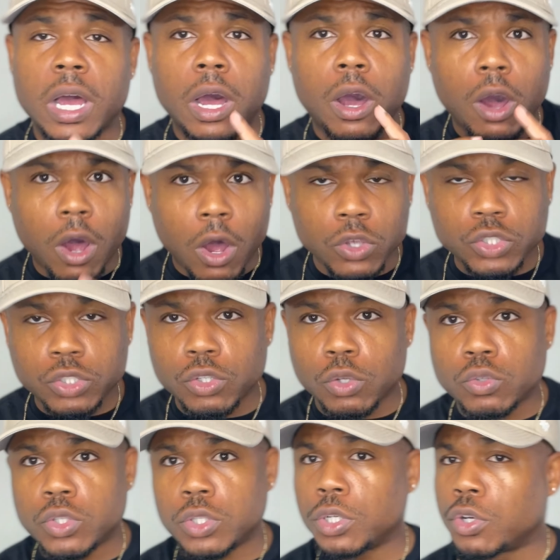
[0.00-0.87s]

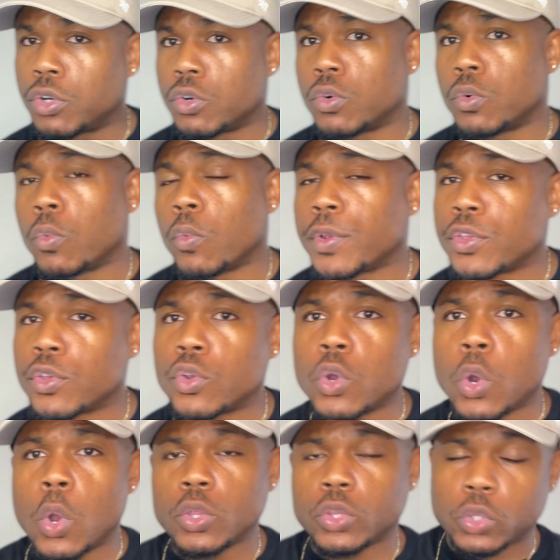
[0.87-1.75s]
also, too, when you're
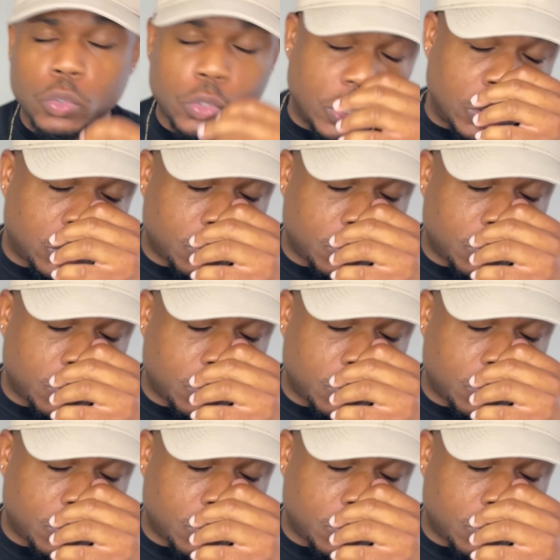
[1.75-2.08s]
going through these